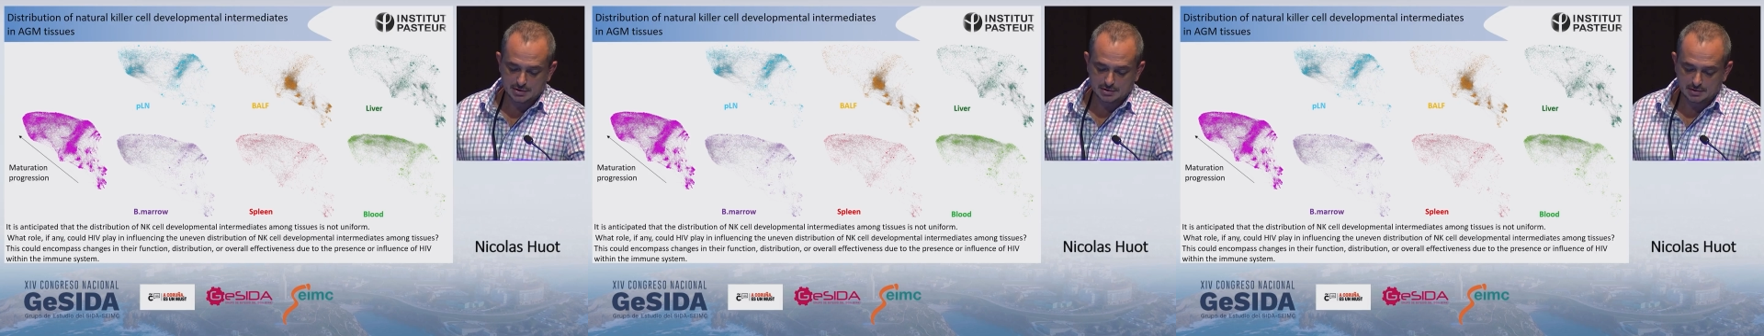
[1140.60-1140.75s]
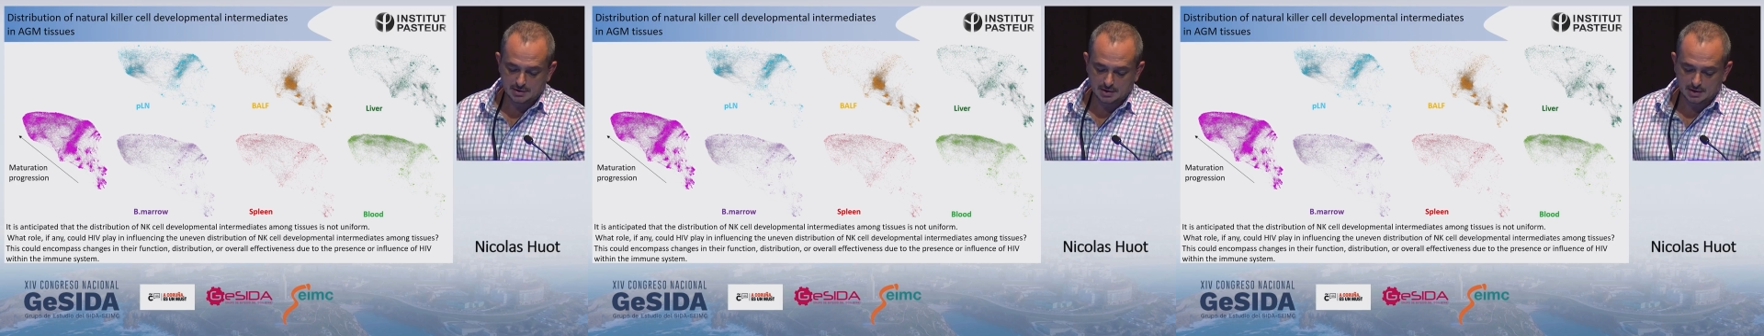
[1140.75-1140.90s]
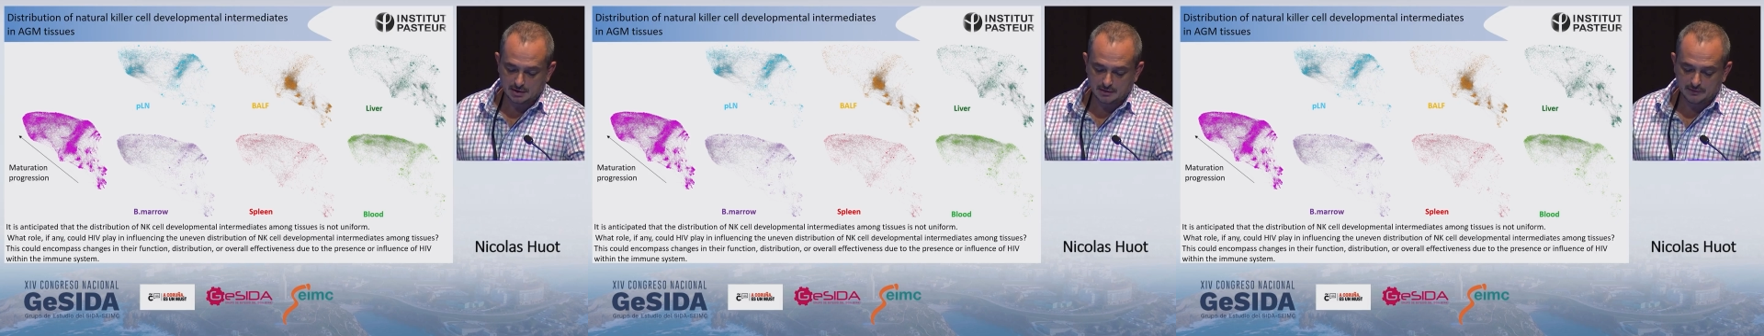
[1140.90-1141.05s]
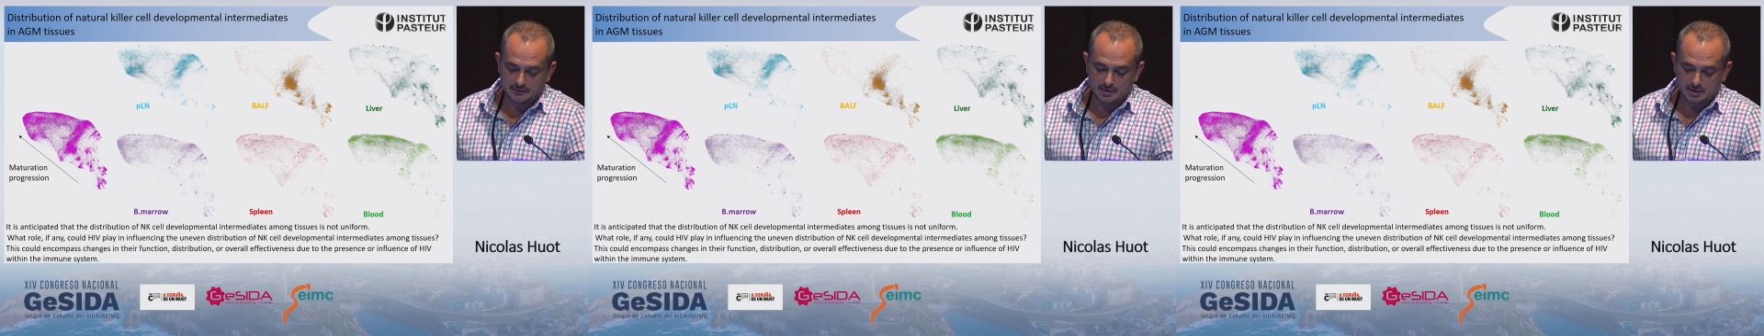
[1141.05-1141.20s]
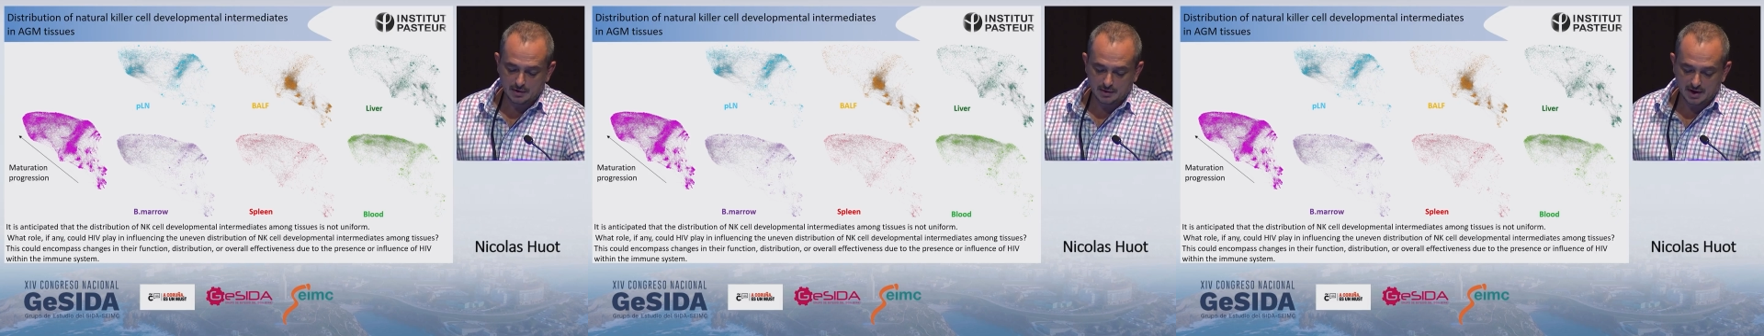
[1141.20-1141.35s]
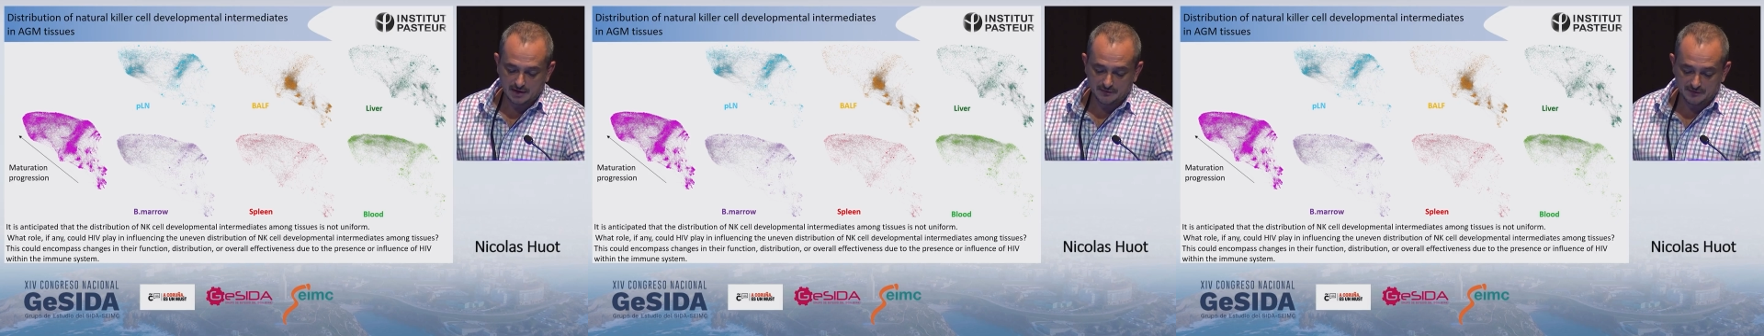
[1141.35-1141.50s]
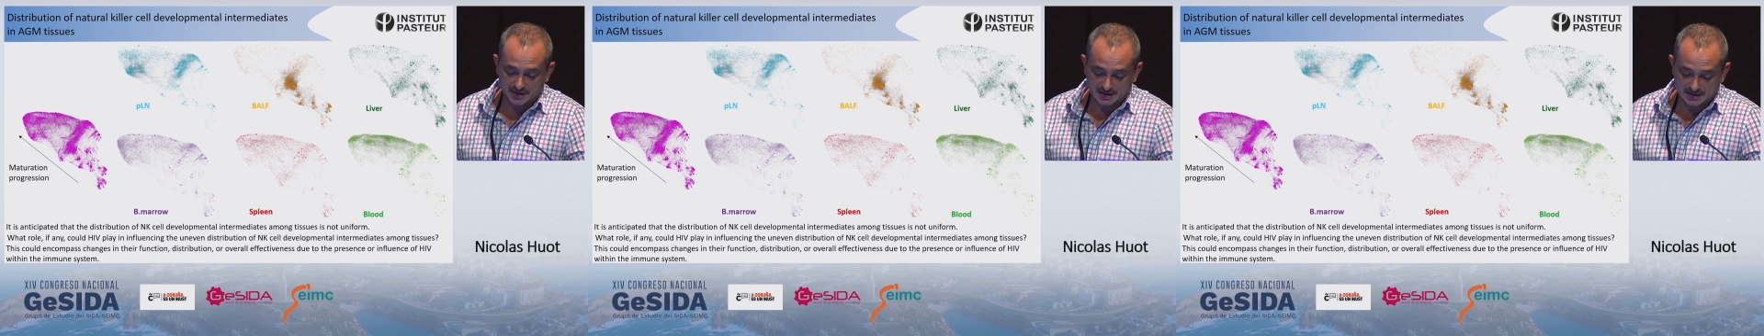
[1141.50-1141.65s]
and overall
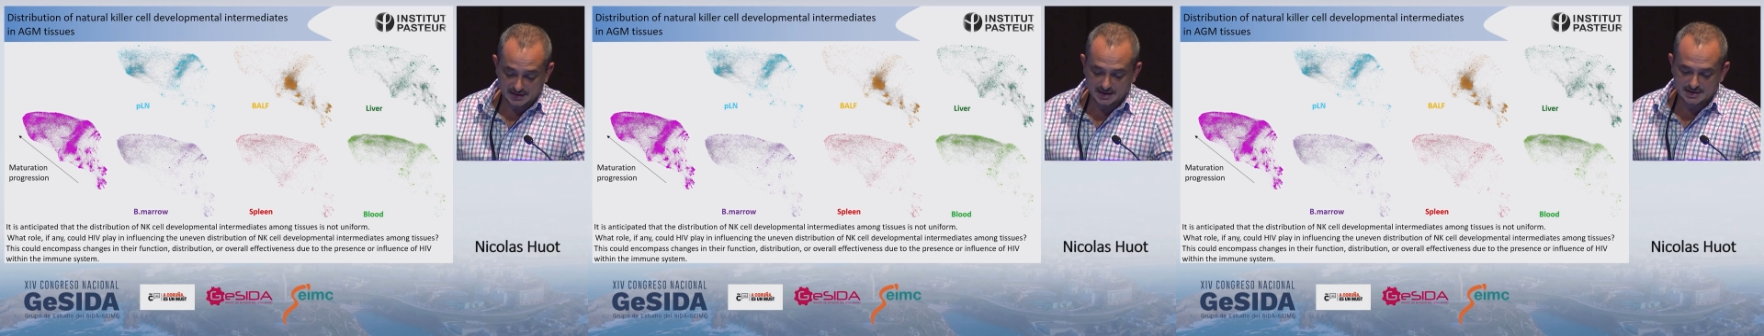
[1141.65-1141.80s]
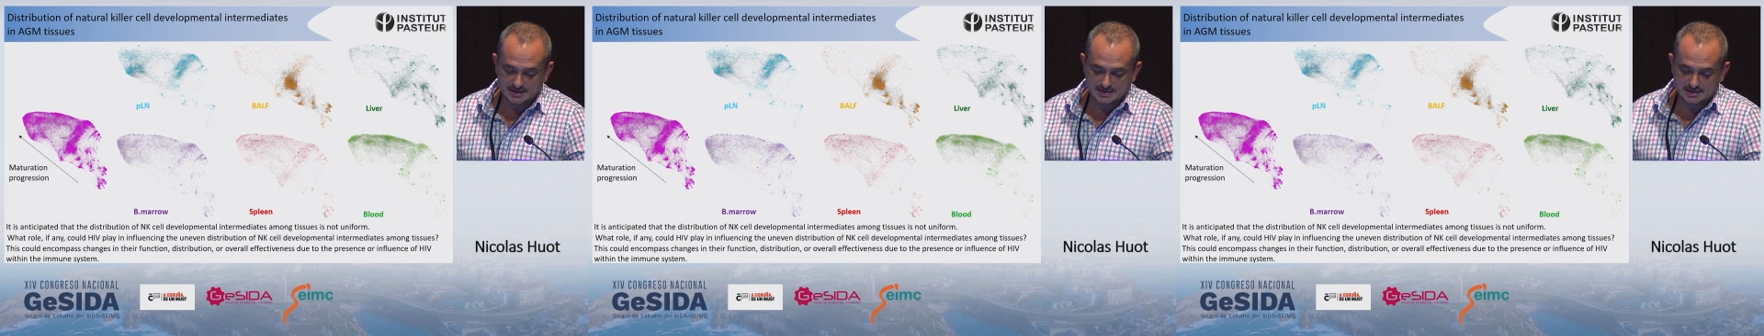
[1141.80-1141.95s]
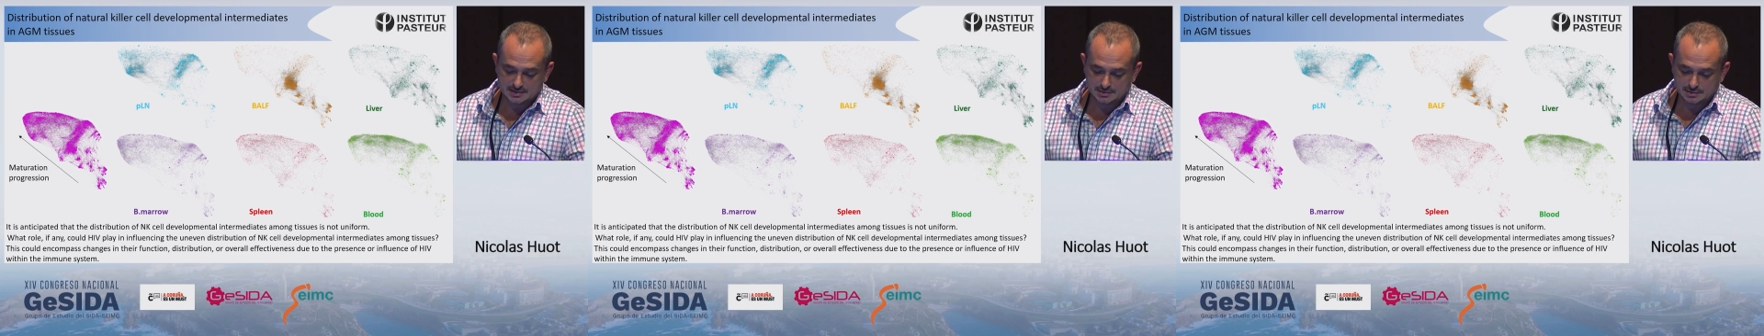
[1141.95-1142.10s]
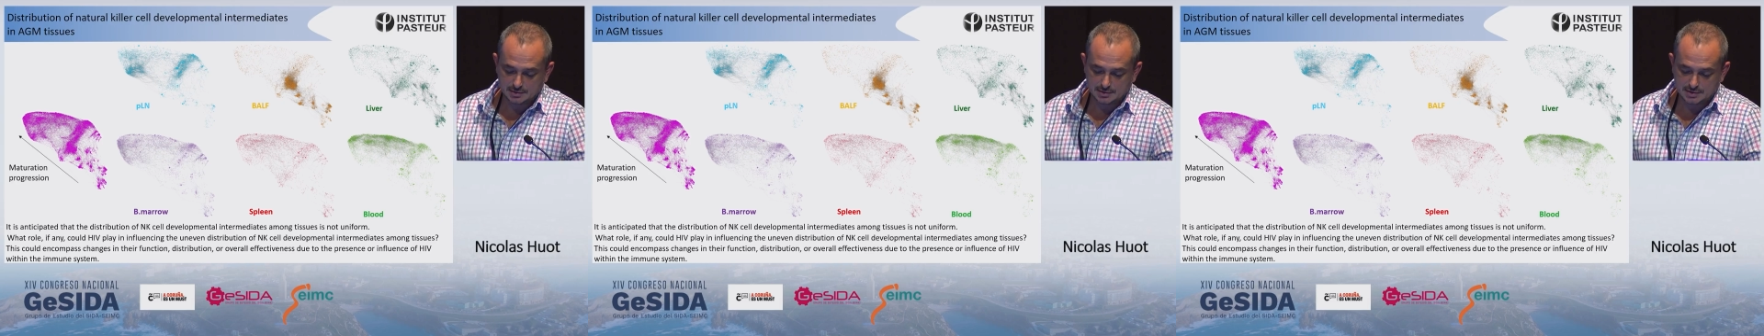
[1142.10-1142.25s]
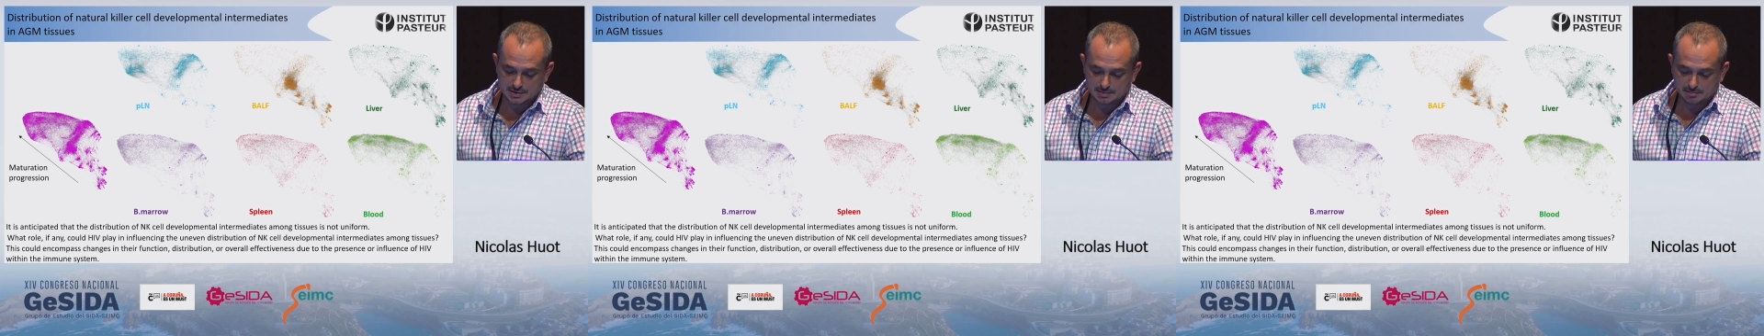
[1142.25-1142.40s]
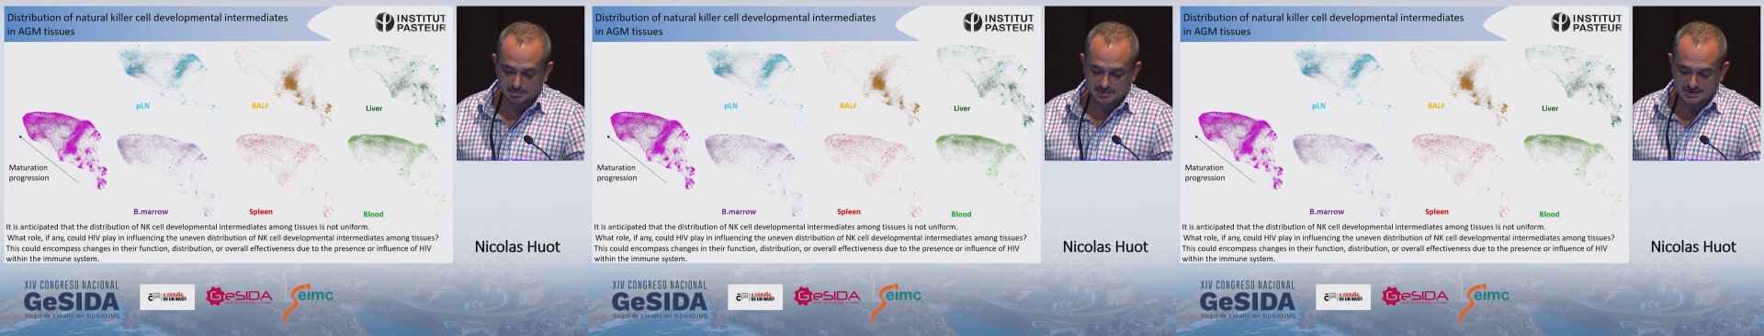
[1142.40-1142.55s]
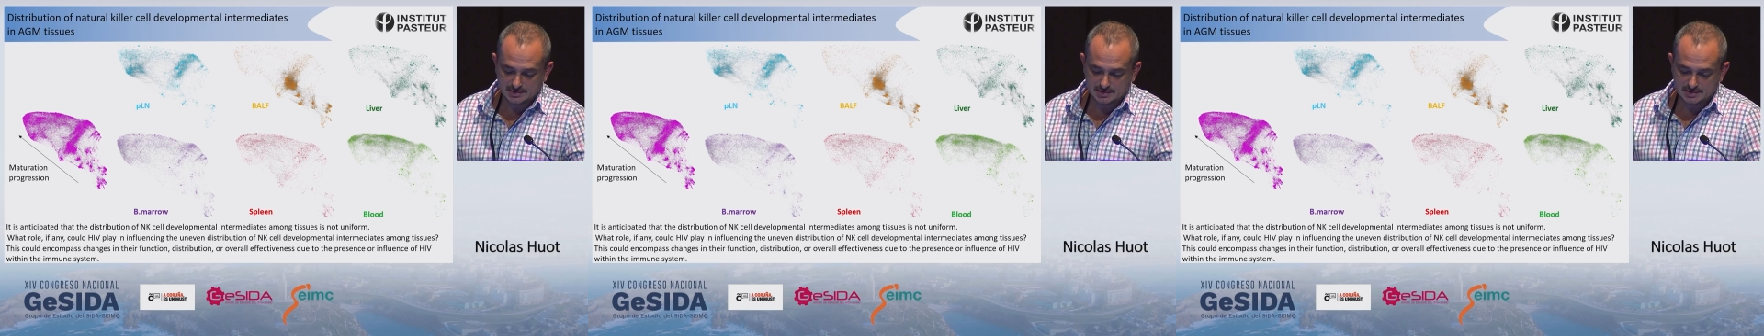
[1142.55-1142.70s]
effectiveness due to the
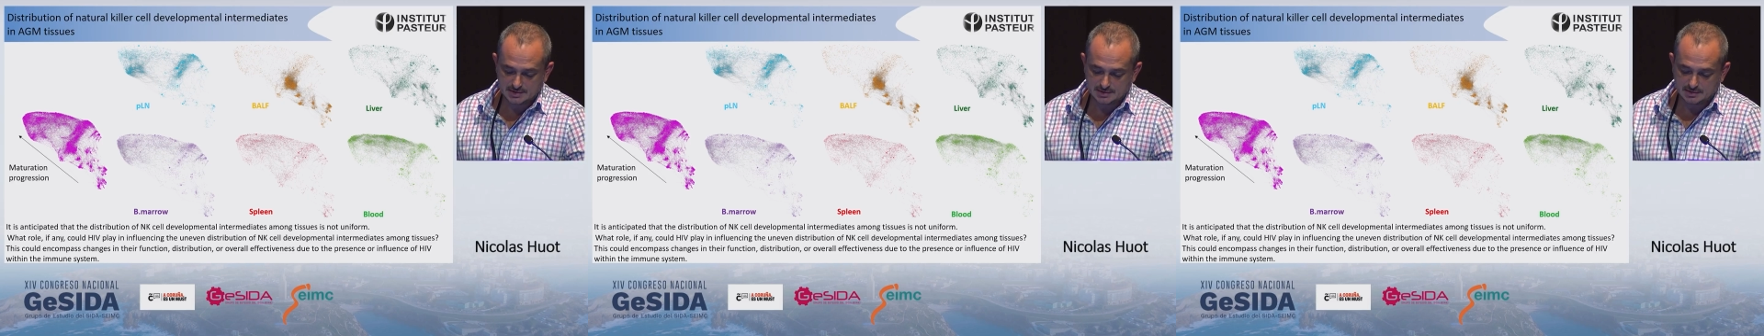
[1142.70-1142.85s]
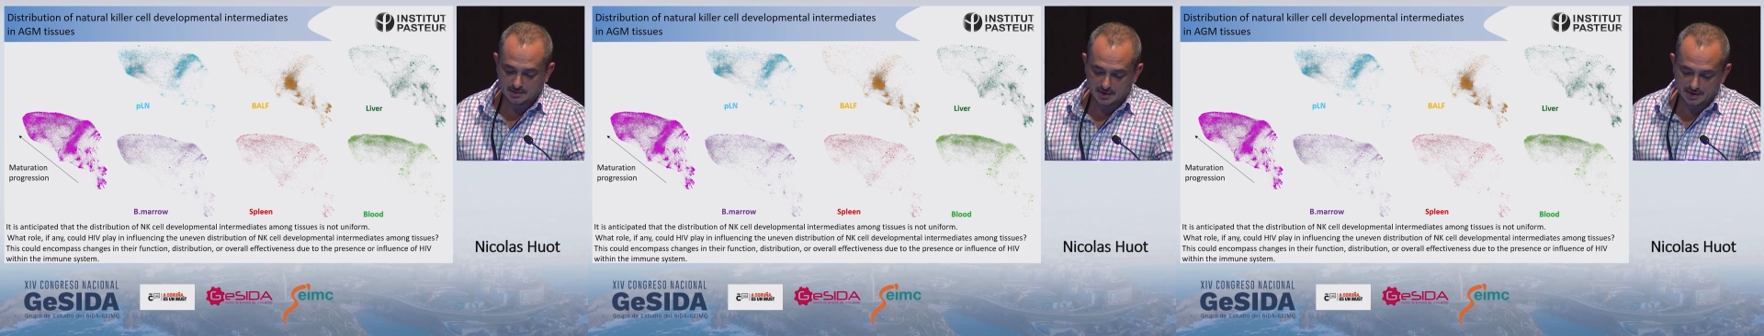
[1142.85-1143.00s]
presence or